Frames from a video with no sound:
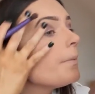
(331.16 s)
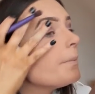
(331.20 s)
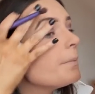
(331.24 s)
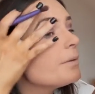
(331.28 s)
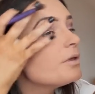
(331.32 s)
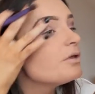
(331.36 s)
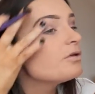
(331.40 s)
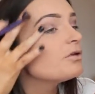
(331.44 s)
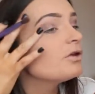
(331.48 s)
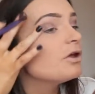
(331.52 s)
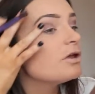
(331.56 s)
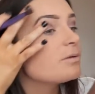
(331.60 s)

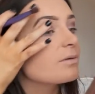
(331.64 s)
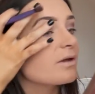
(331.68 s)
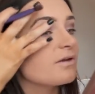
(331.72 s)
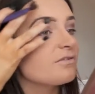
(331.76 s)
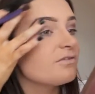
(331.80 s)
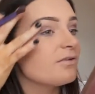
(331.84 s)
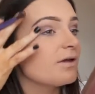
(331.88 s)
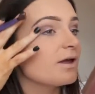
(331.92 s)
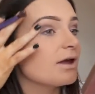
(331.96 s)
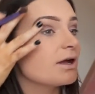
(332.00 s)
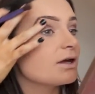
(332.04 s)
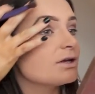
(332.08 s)
I'm just going to use my
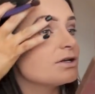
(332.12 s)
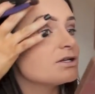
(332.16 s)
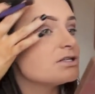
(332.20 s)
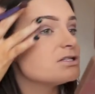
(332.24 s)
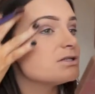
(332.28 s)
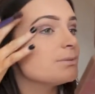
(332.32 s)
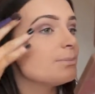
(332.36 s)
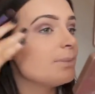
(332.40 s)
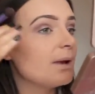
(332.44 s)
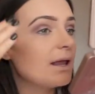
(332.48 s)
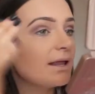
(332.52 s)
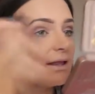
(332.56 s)
finger just
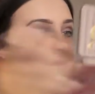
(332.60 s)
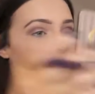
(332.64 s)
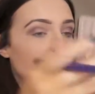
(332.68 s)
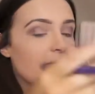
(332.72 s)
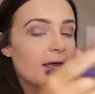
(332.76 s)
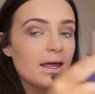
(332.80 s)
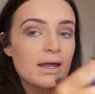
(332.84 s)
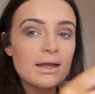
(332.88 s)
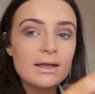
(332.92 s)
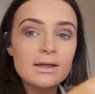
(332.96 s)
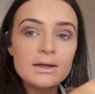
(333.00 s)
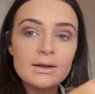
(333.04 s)
to blend
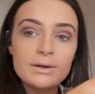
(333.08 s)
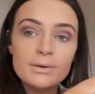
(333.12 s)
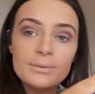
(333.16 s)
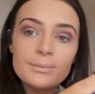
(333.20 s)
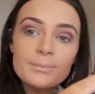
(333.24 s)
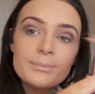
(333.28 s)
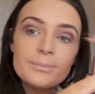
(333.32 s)
that in.